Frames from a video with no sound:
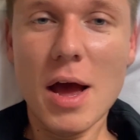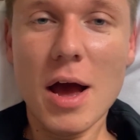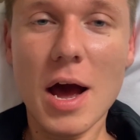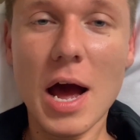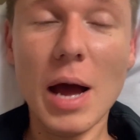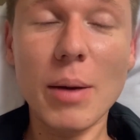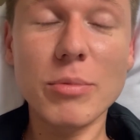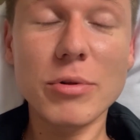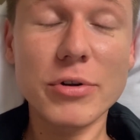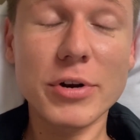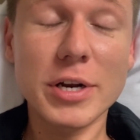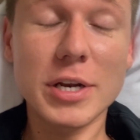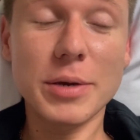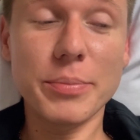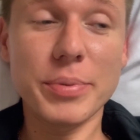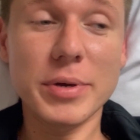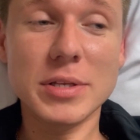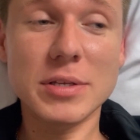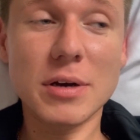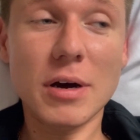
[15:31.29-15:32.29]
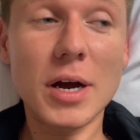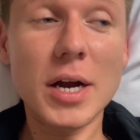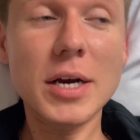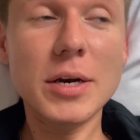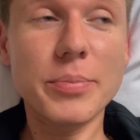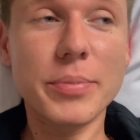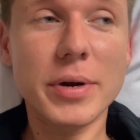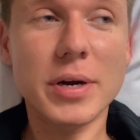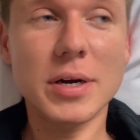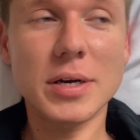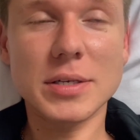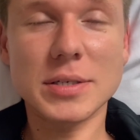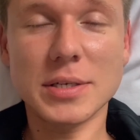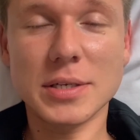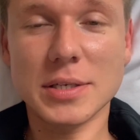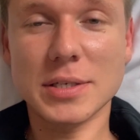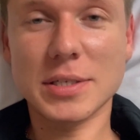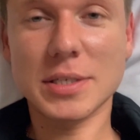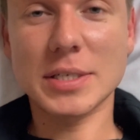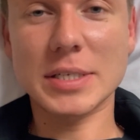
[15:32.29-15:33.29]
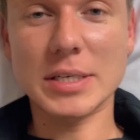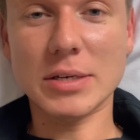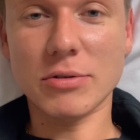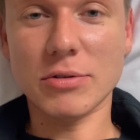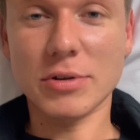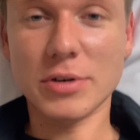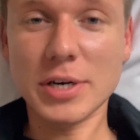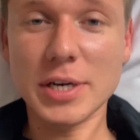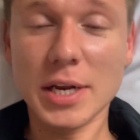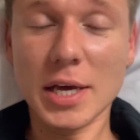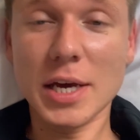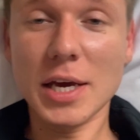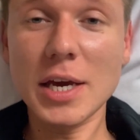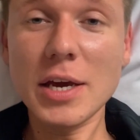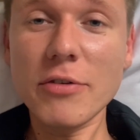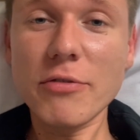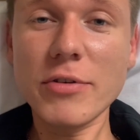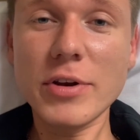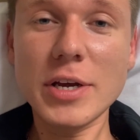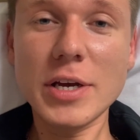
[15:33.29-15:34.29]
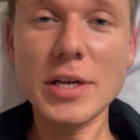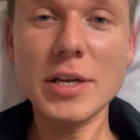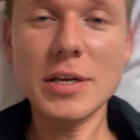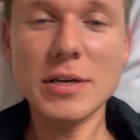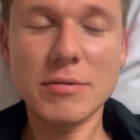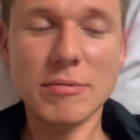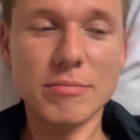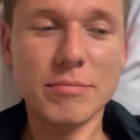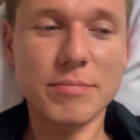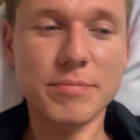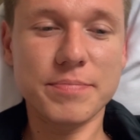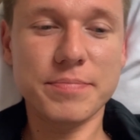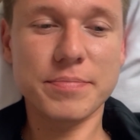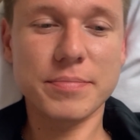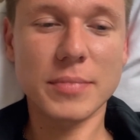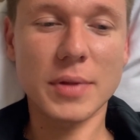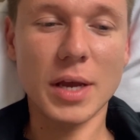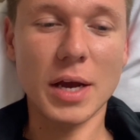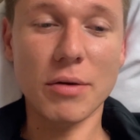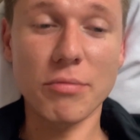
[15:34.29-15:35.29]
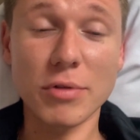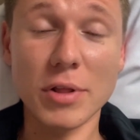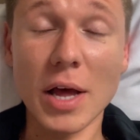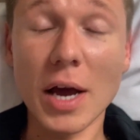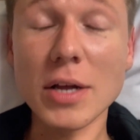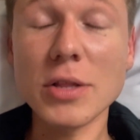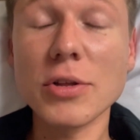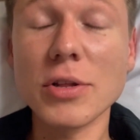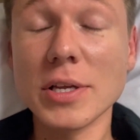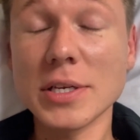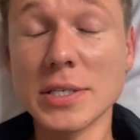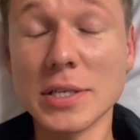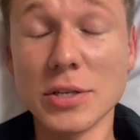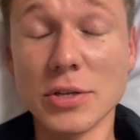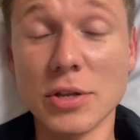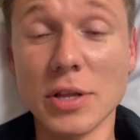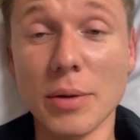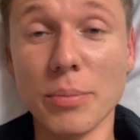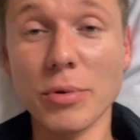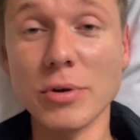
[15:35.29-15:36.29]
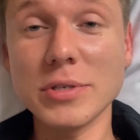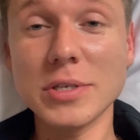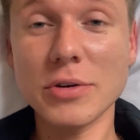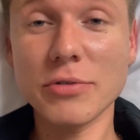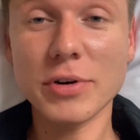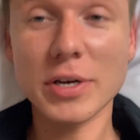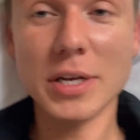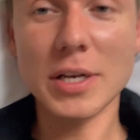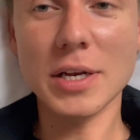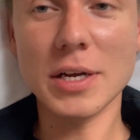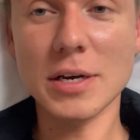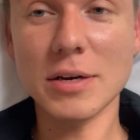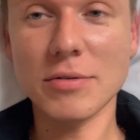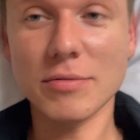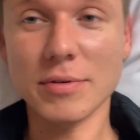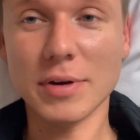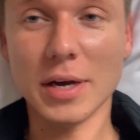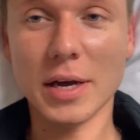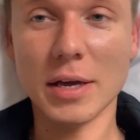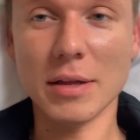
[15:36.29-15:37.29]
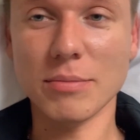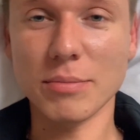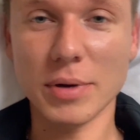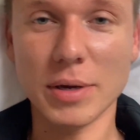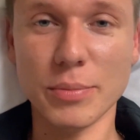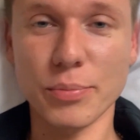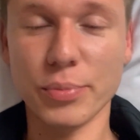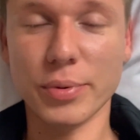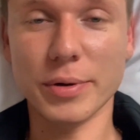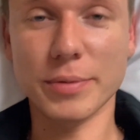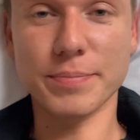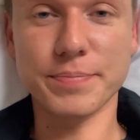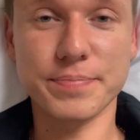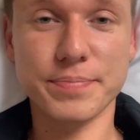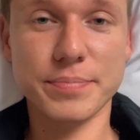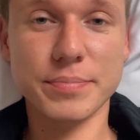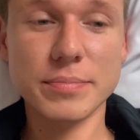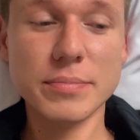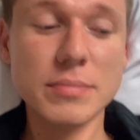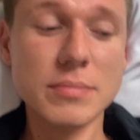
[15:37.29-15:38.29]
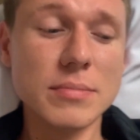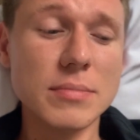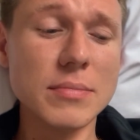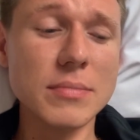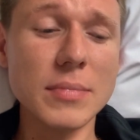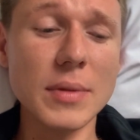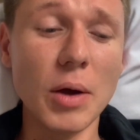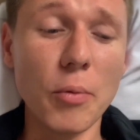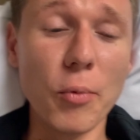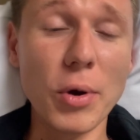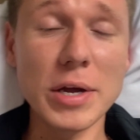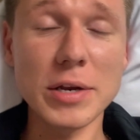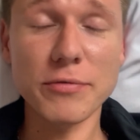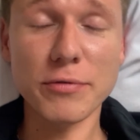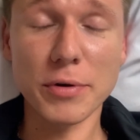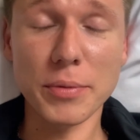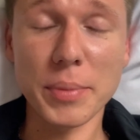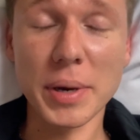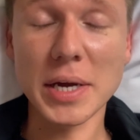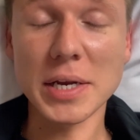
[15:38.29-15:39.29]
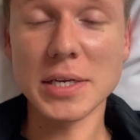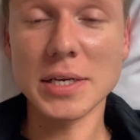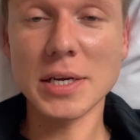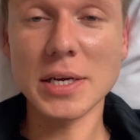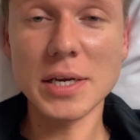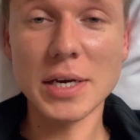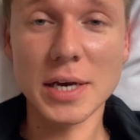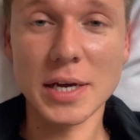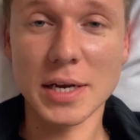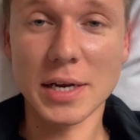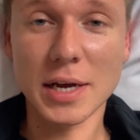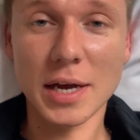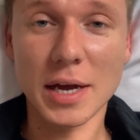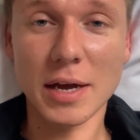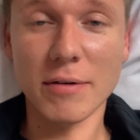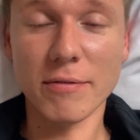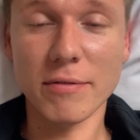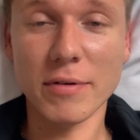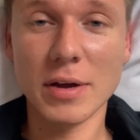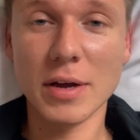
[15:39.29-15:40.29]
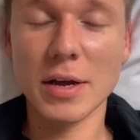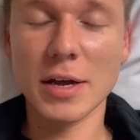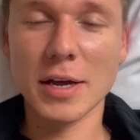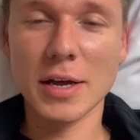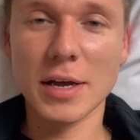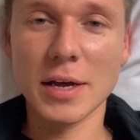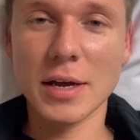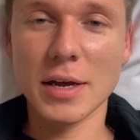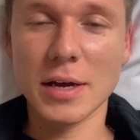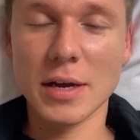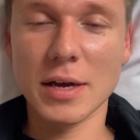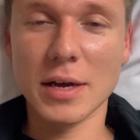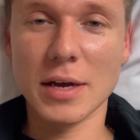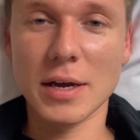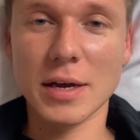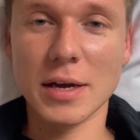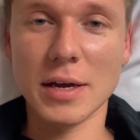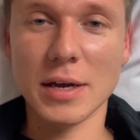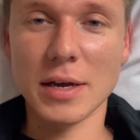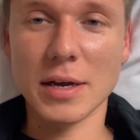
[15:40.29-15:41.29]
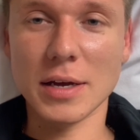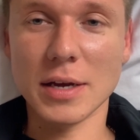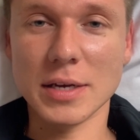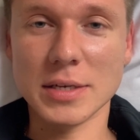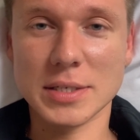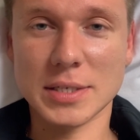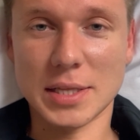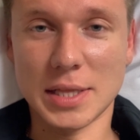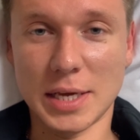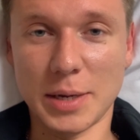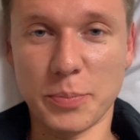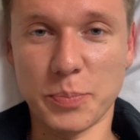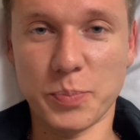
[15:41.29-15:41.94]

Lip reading: I'm already a bit tired because it's already evening. I would like to listen to the music right now and maybe wait for my tea and have a sleep.